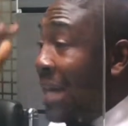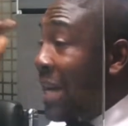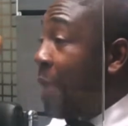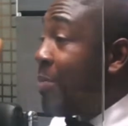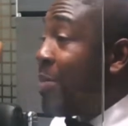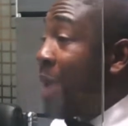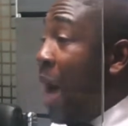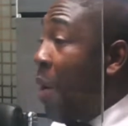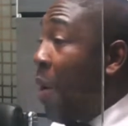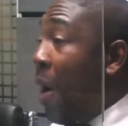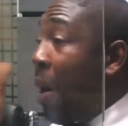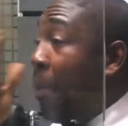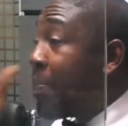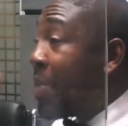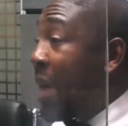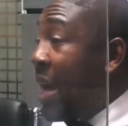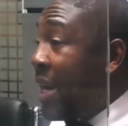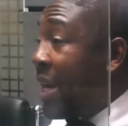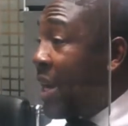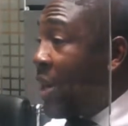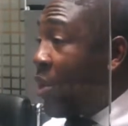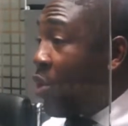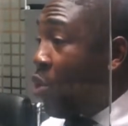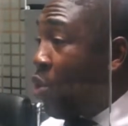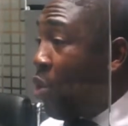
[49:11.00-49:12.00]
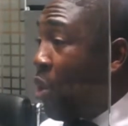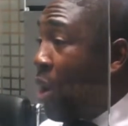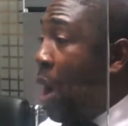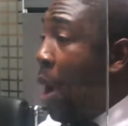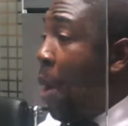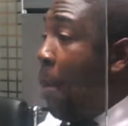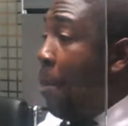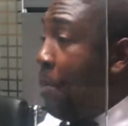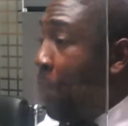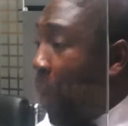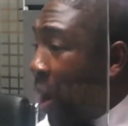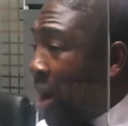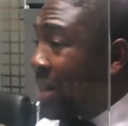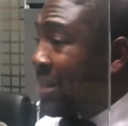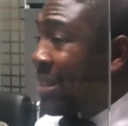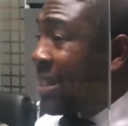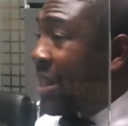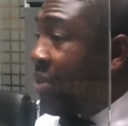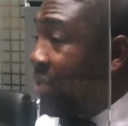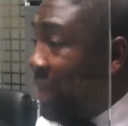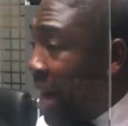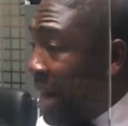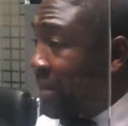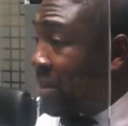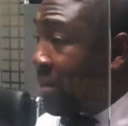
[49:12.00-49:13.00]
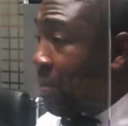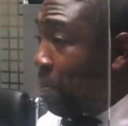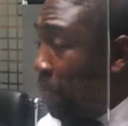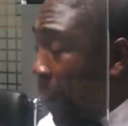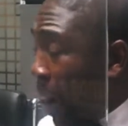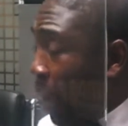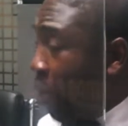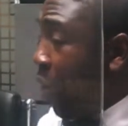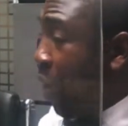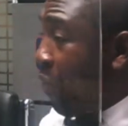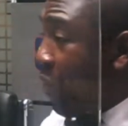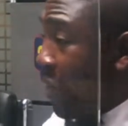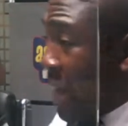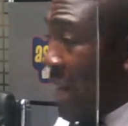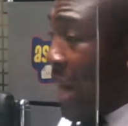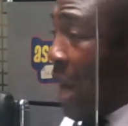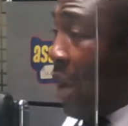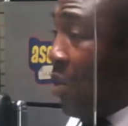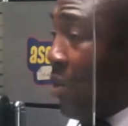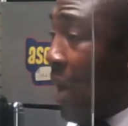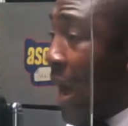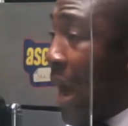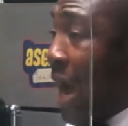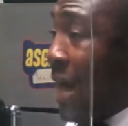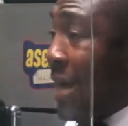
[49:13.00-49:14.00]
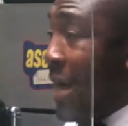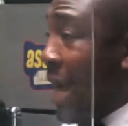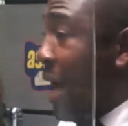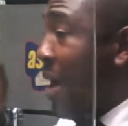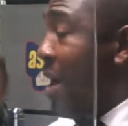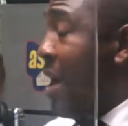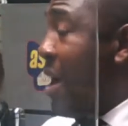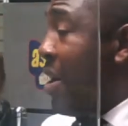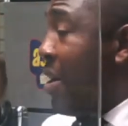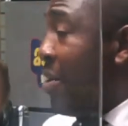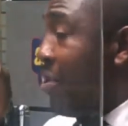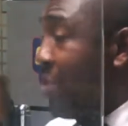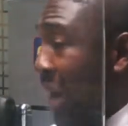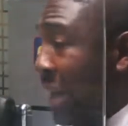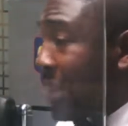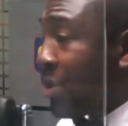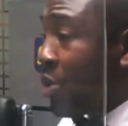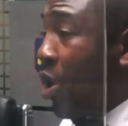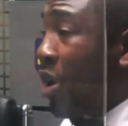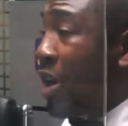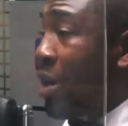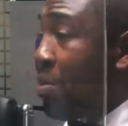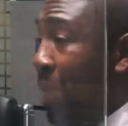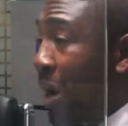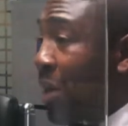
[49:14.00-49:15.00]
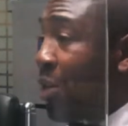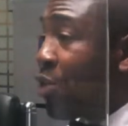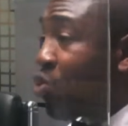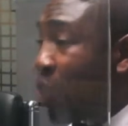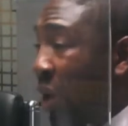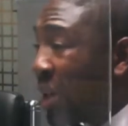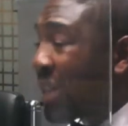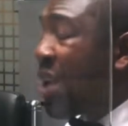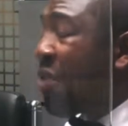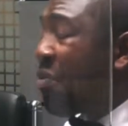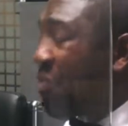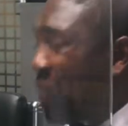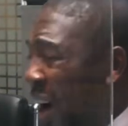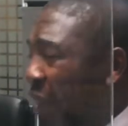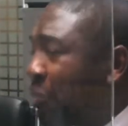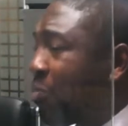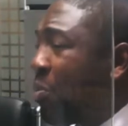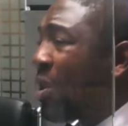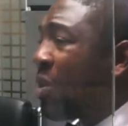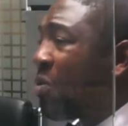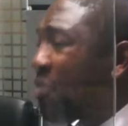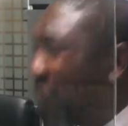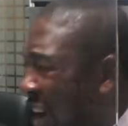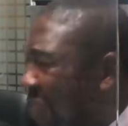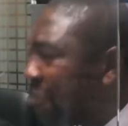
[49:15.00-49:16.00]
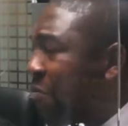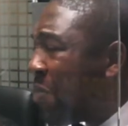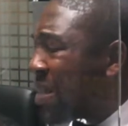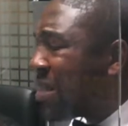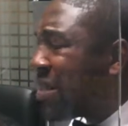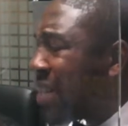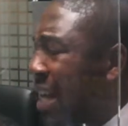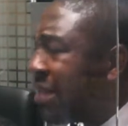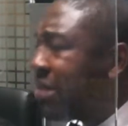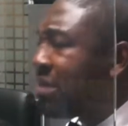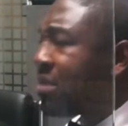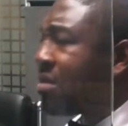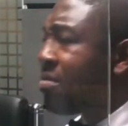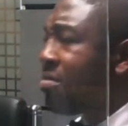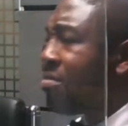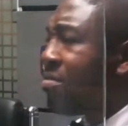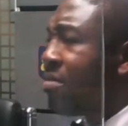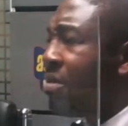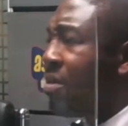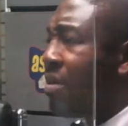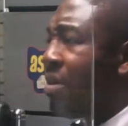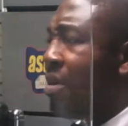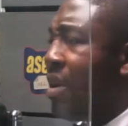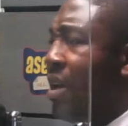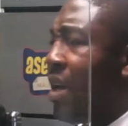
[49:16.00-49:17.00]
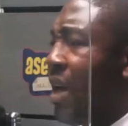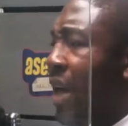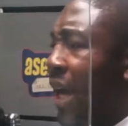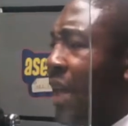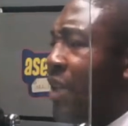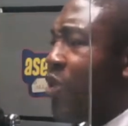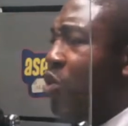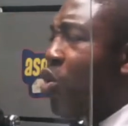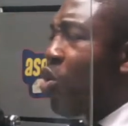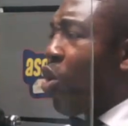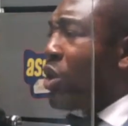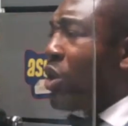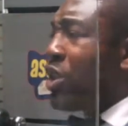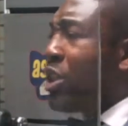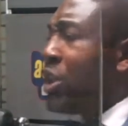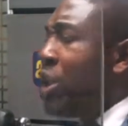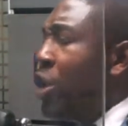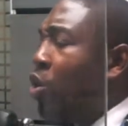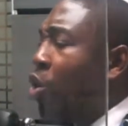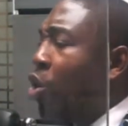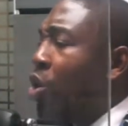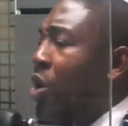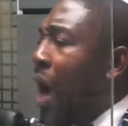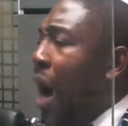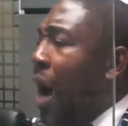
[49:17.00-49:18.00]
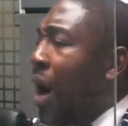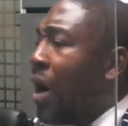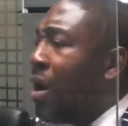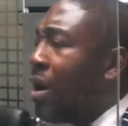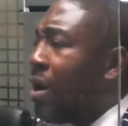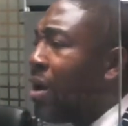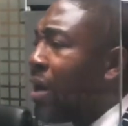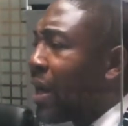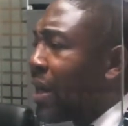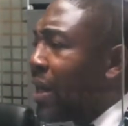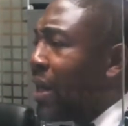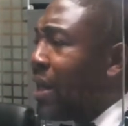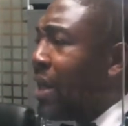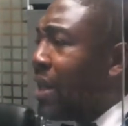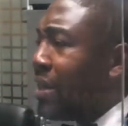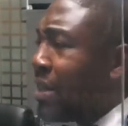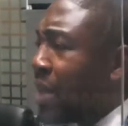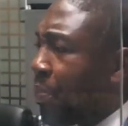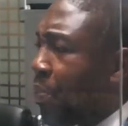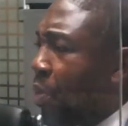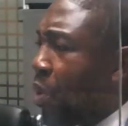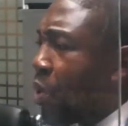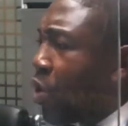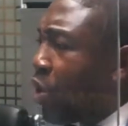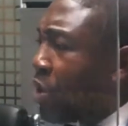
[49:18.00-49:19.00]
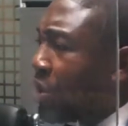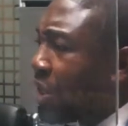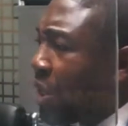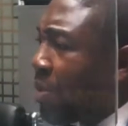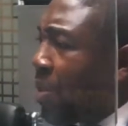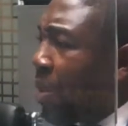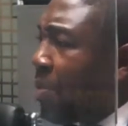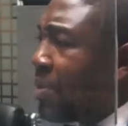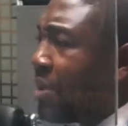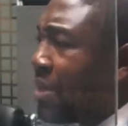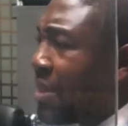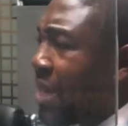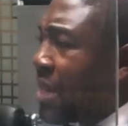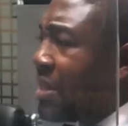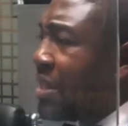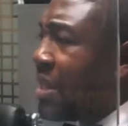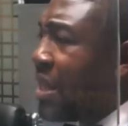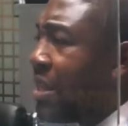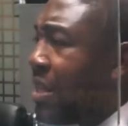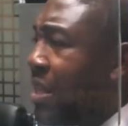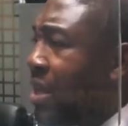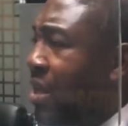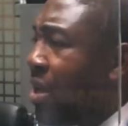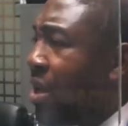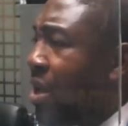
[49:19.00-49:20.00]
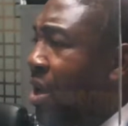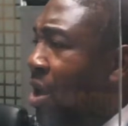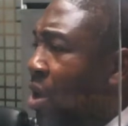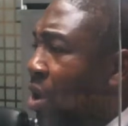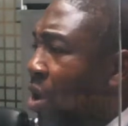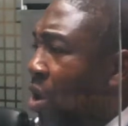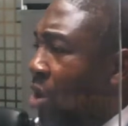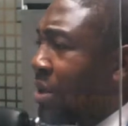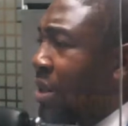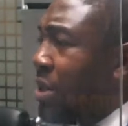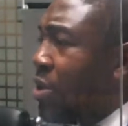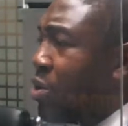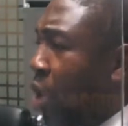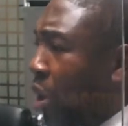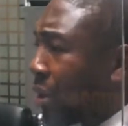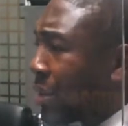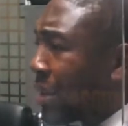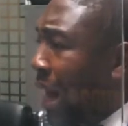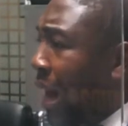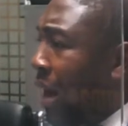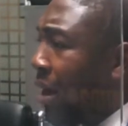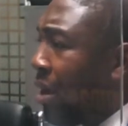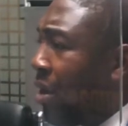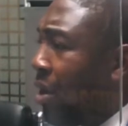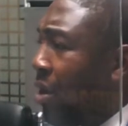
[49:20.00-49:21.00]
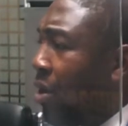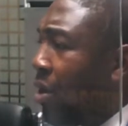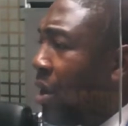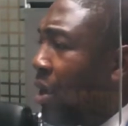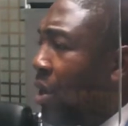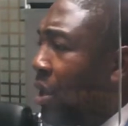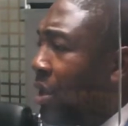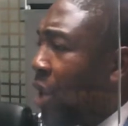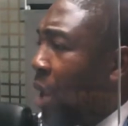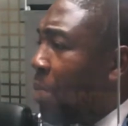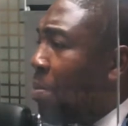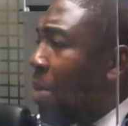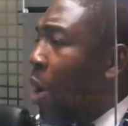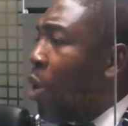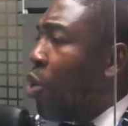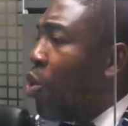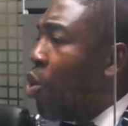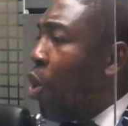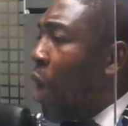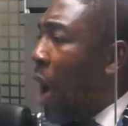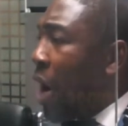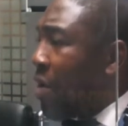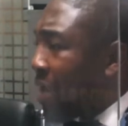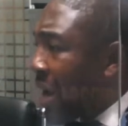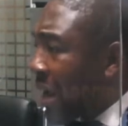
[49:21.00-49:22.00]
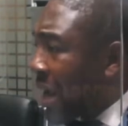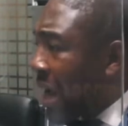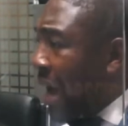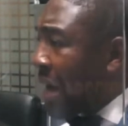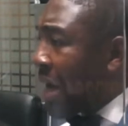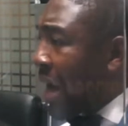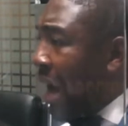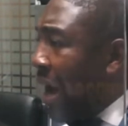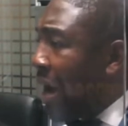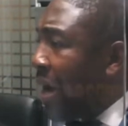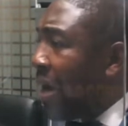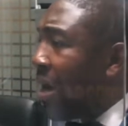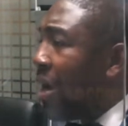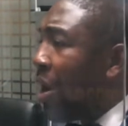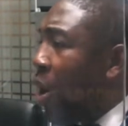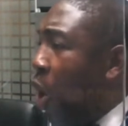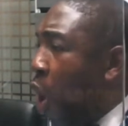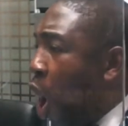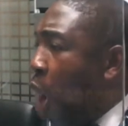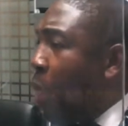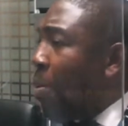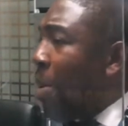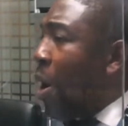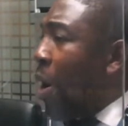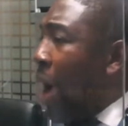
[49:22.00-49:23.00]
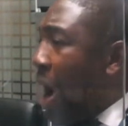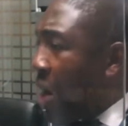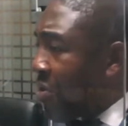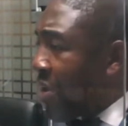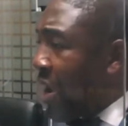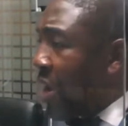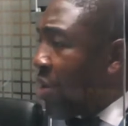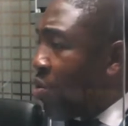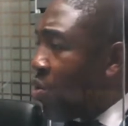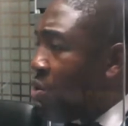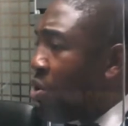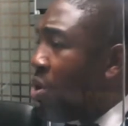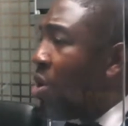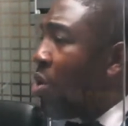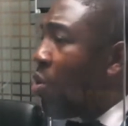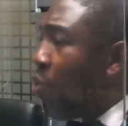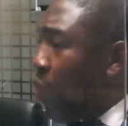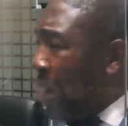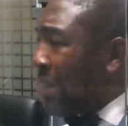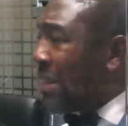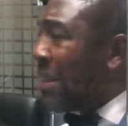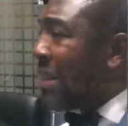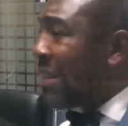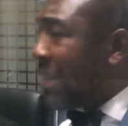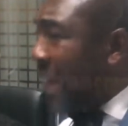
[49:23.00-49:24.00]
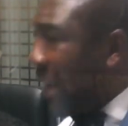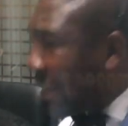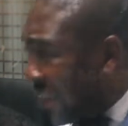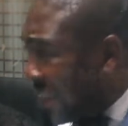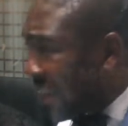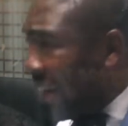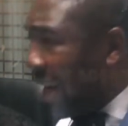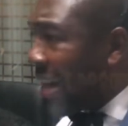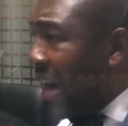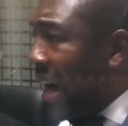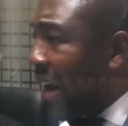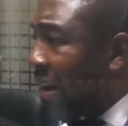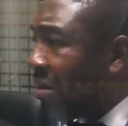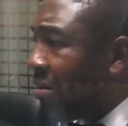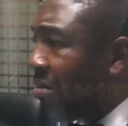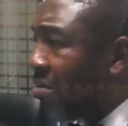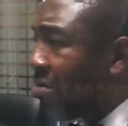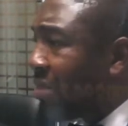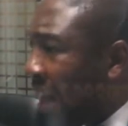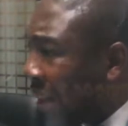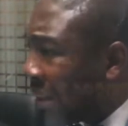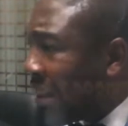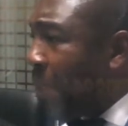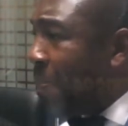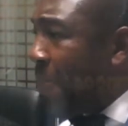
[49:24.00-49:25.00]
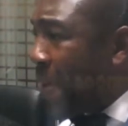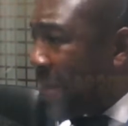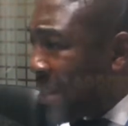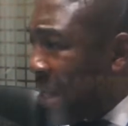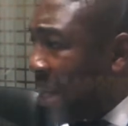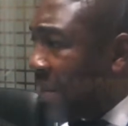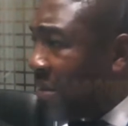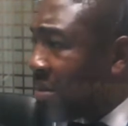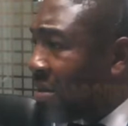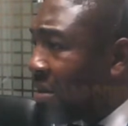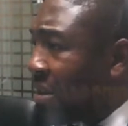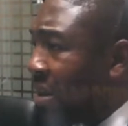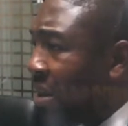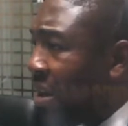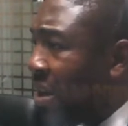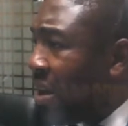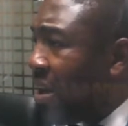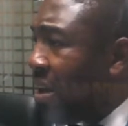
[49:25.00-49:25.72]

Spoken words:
the policy rate, Bank of Ghana, cry, no rate, all the money, 25.5%. And to call G-Loaner, credit Japan, or Chema Mitya, say, doctor, your mouth low 100 Ghana, all my 100, no, why 30%.